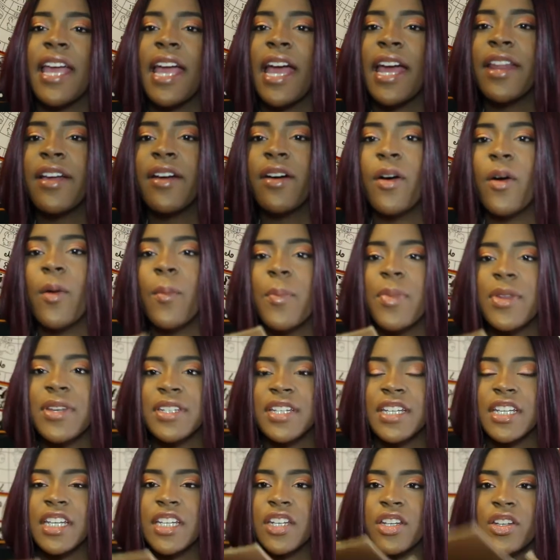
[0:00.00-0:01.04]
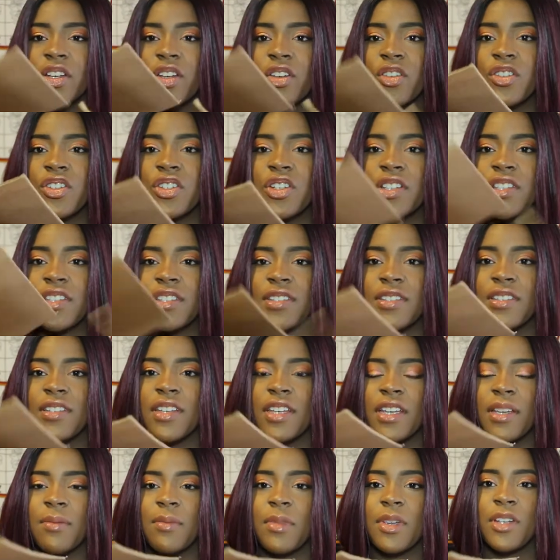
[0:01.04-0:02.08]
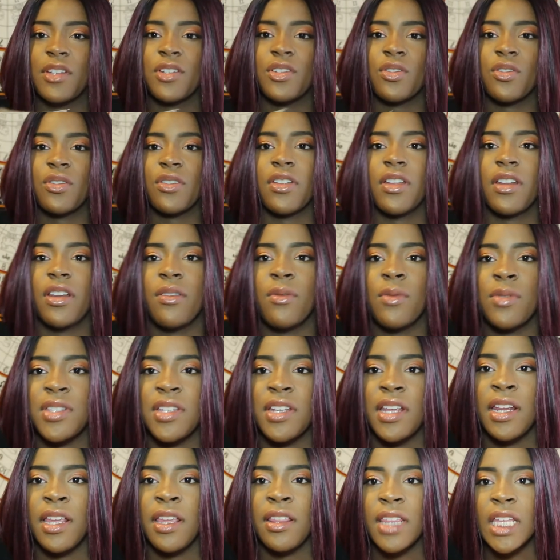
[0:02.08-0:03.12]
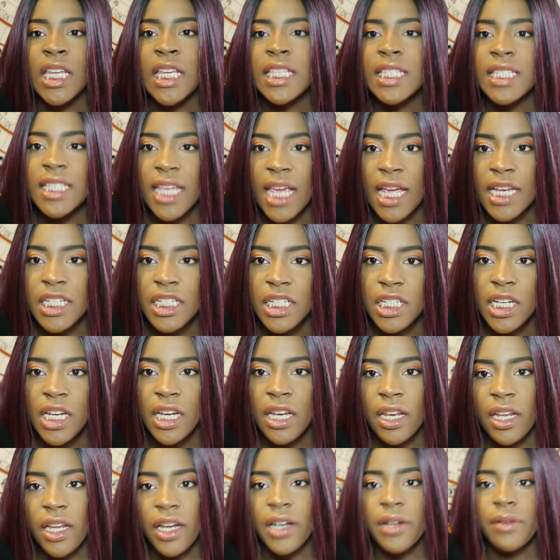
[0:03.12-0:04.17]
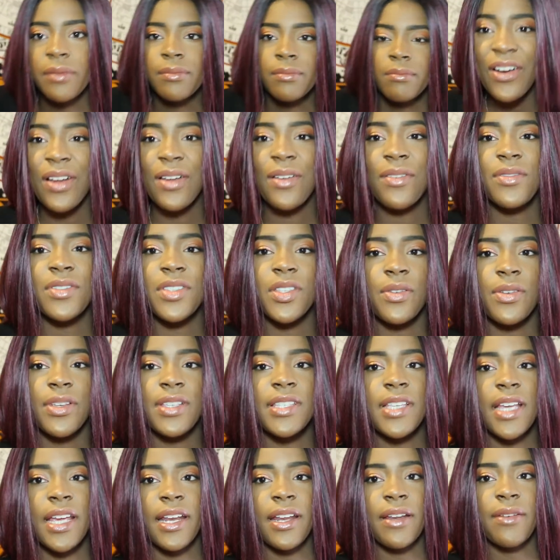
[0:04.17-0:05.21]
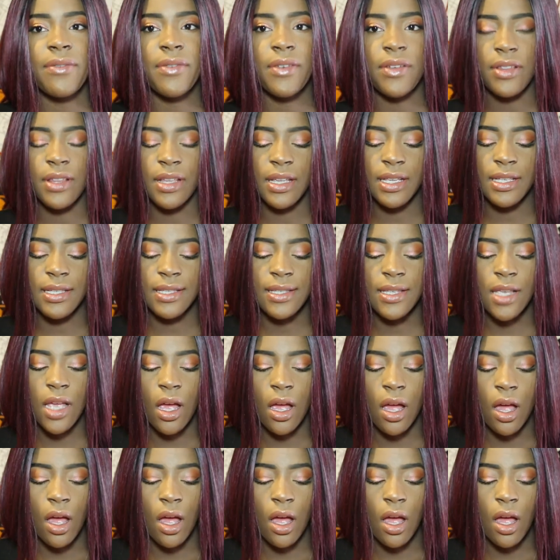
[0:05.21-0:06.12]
I kind of opened it, you know, just to like make sure that it wasn't anything sketch in there. I'm so excited for this.